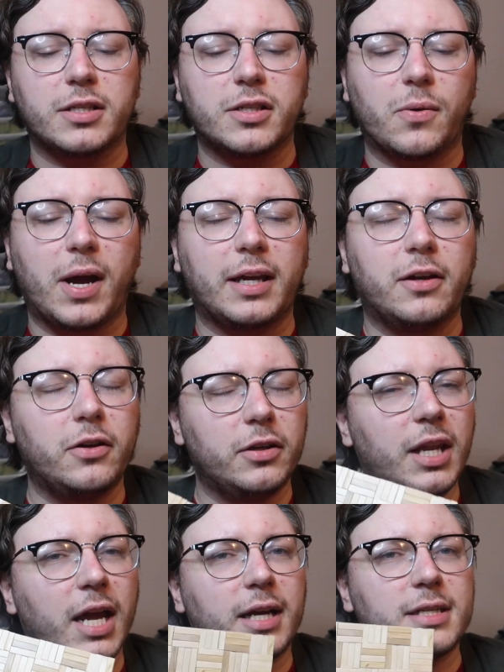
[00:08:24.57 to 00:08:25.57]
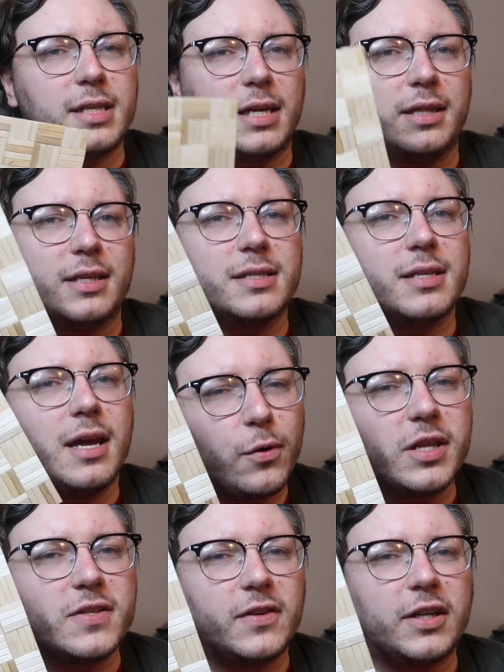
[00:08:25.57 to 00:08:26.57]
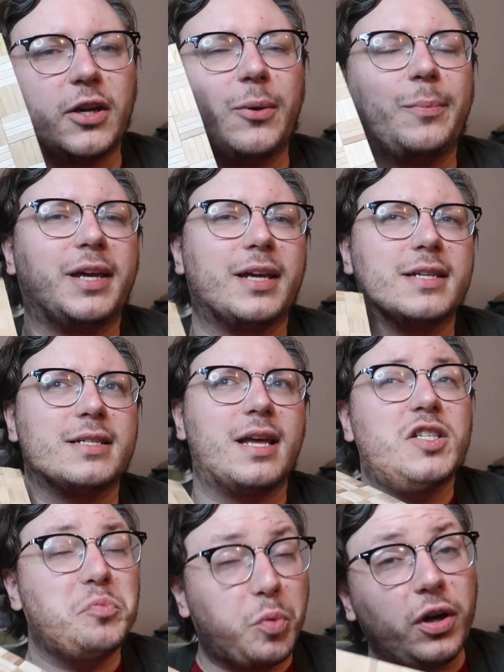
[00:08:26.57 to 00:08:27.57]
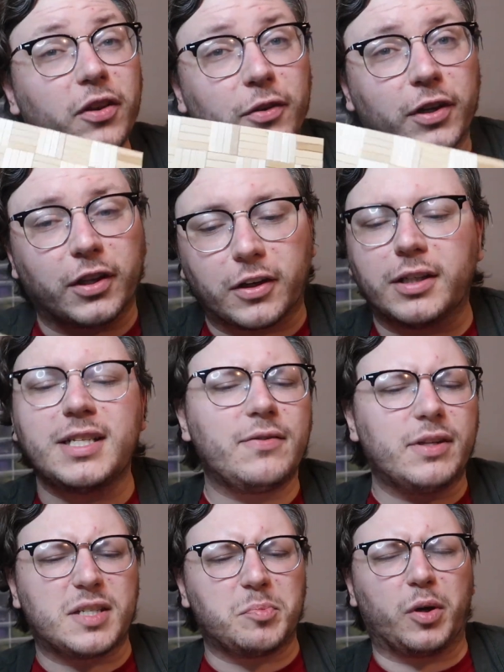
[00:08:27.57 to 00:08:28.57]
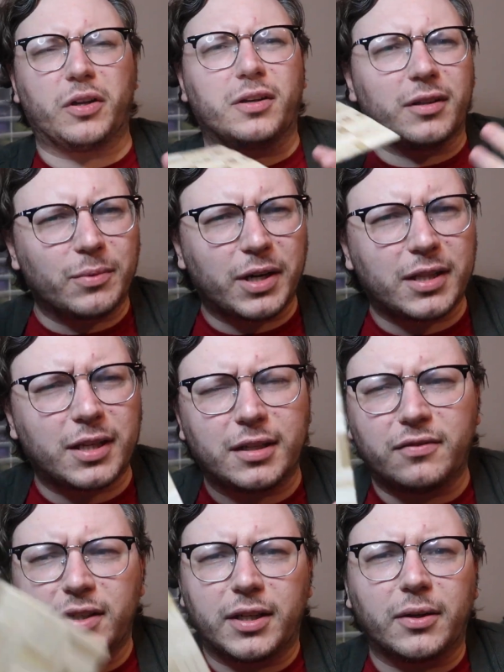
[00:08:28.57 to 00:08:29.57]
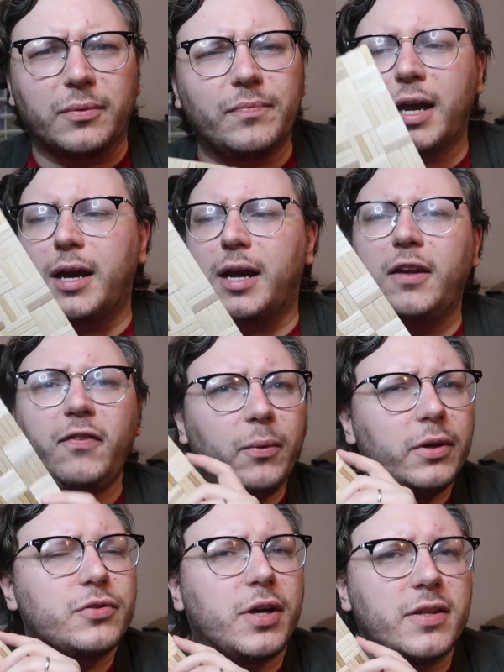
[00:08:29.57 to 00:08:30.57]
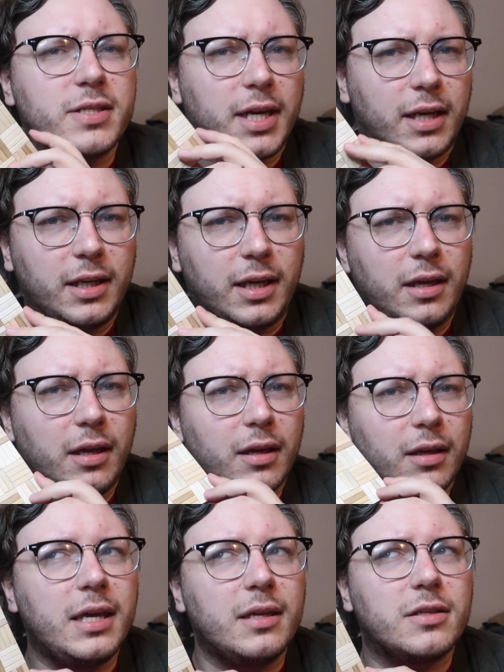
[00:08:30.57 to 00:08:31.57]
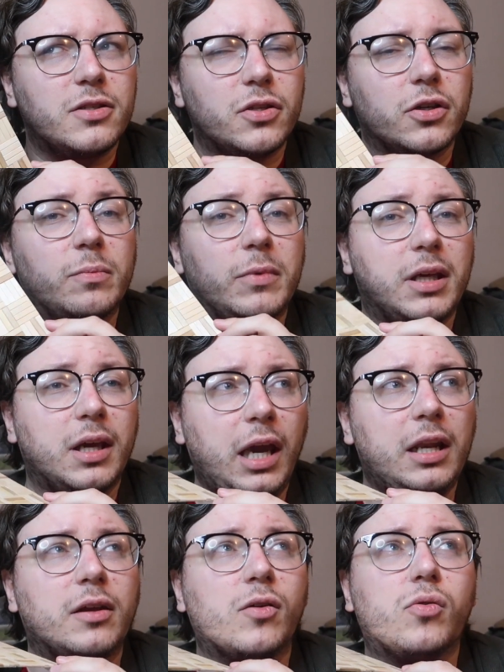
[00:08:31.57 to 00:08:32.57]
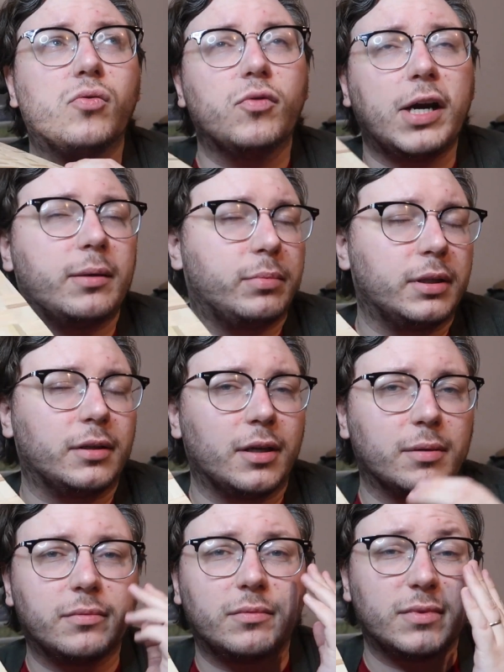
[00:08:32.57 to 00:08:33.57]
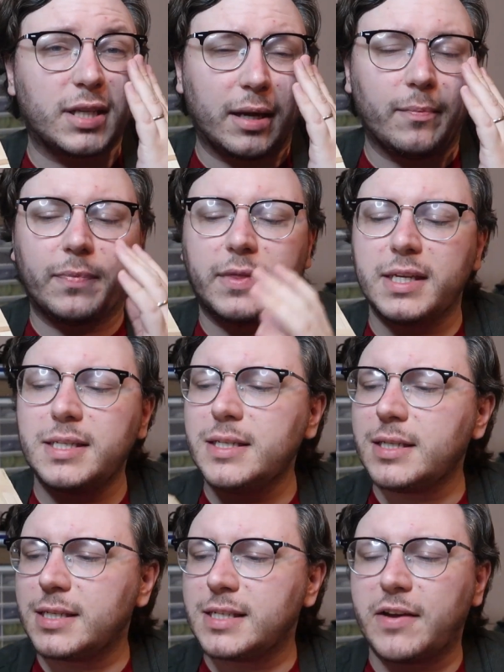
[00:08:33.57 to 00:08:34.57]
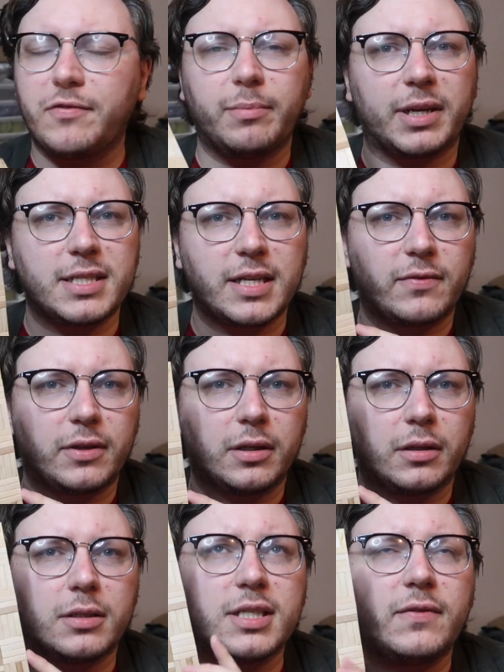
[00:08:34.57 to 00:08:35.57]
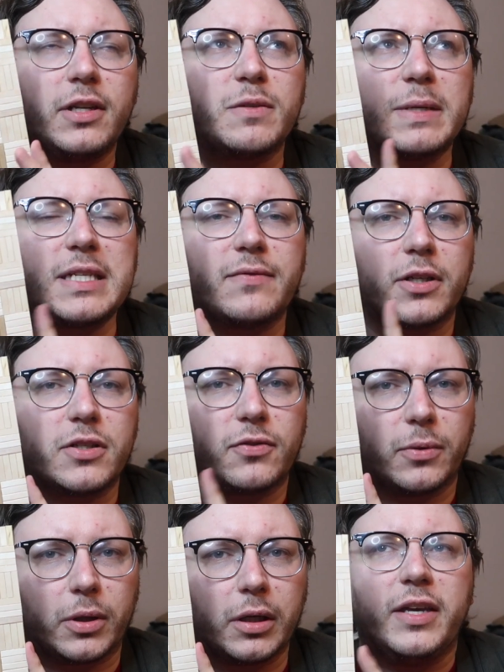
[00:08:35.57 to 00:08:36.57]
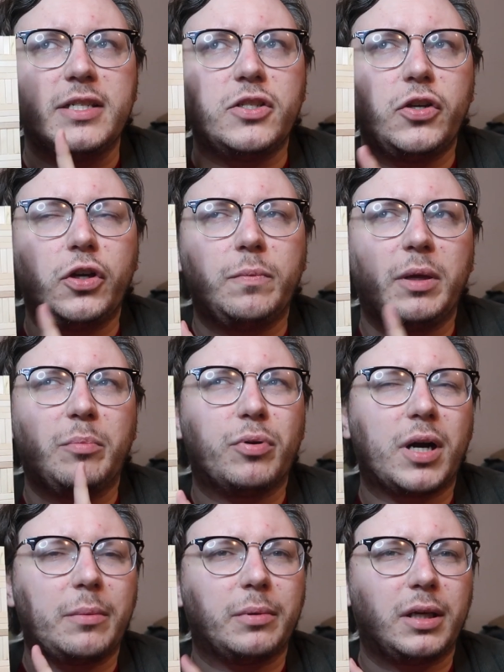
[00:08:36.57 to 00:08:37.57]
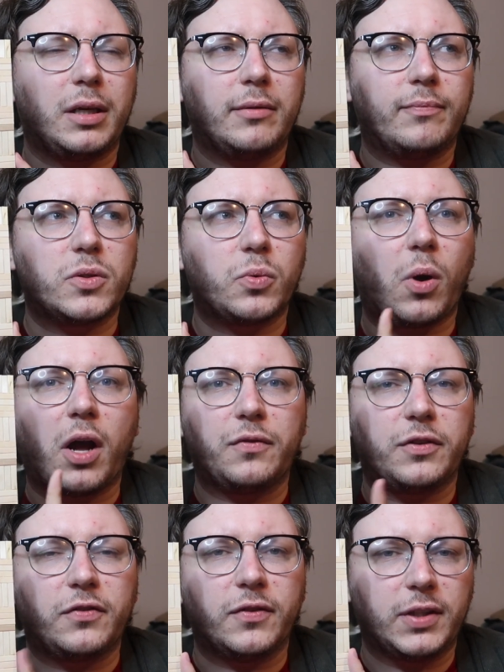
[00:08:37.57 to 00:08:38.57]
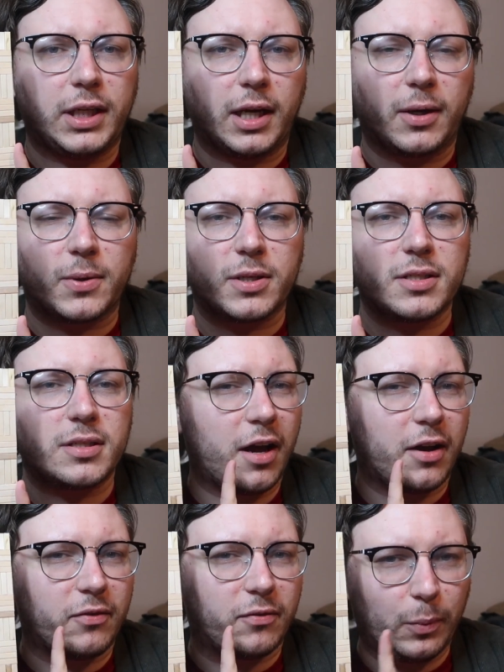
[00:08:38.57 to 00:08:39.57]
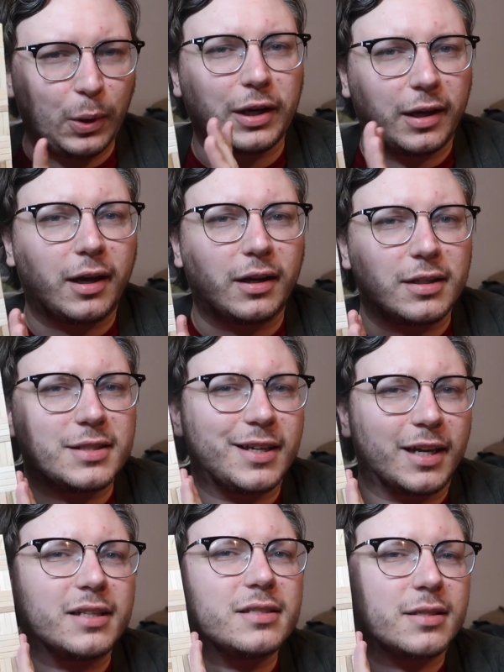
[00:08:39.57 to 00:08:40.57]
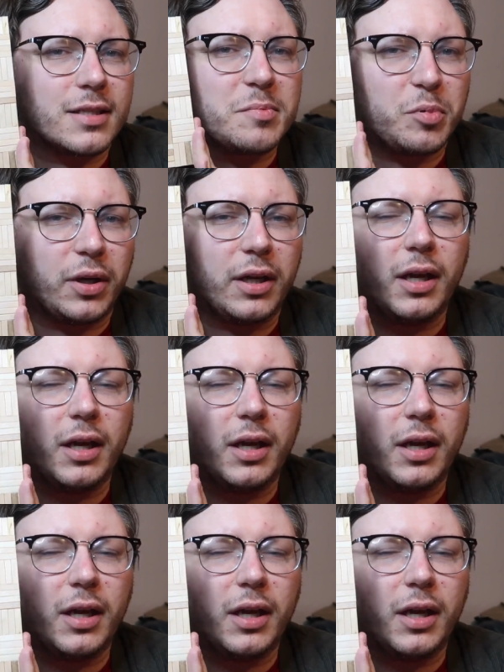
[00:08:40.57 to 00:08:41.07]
So I could not stain this for this video because, spoiler alert, it's not really a spoiler, we're at the end of the video. If you want to try this technique, it took me an incredibly long time. This is a 7 inch by 7 inch floor. This took me probably 12 to 15 hours of working on it to get to this point.